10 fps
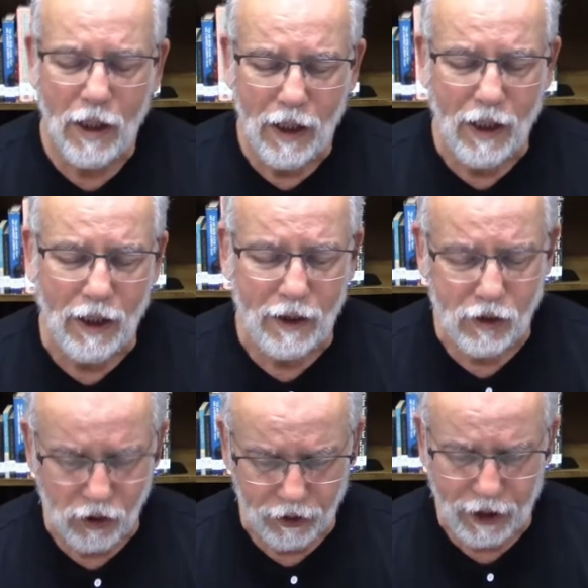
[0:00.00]
and
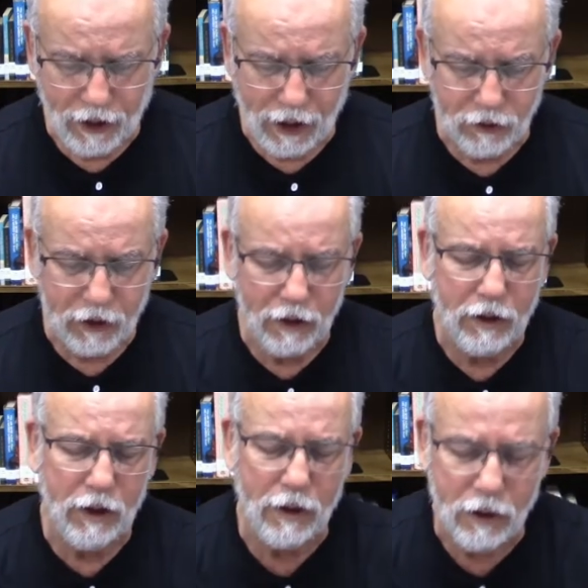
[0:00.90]
so they
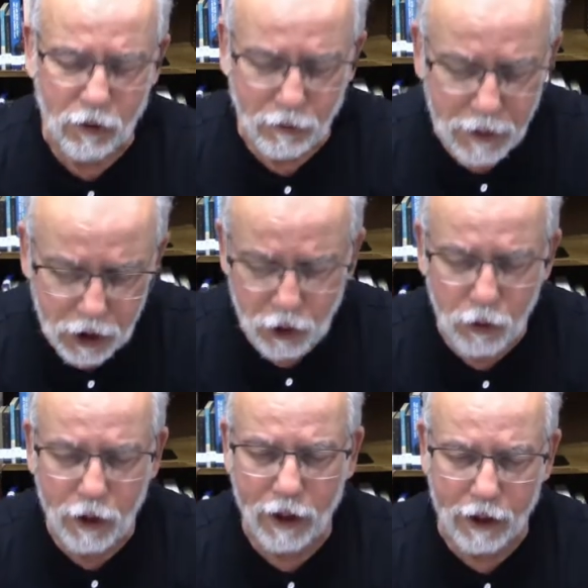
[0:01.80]
counted and to be
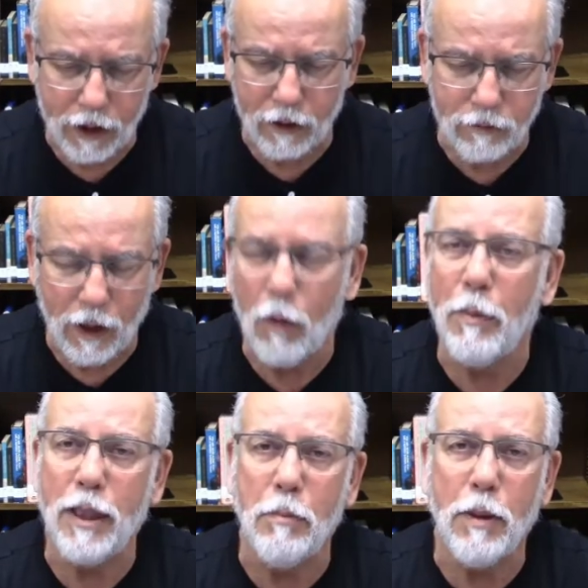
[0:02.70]
sure that how
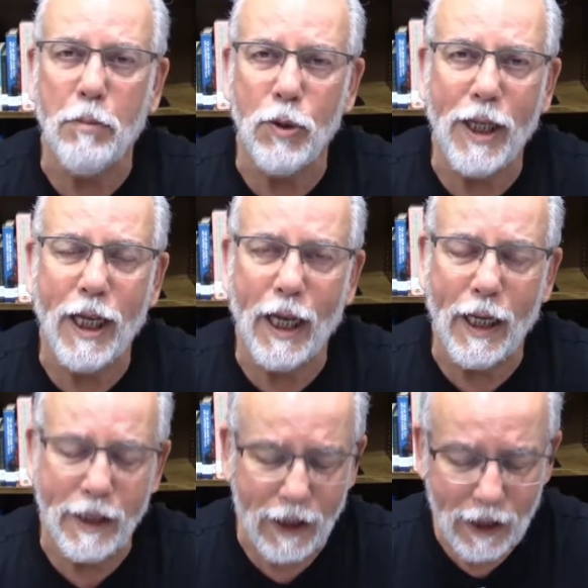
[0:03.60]
many people they
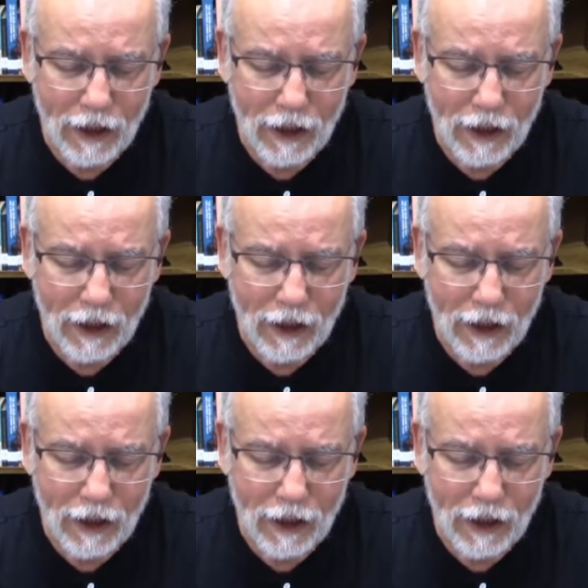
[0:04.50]
had.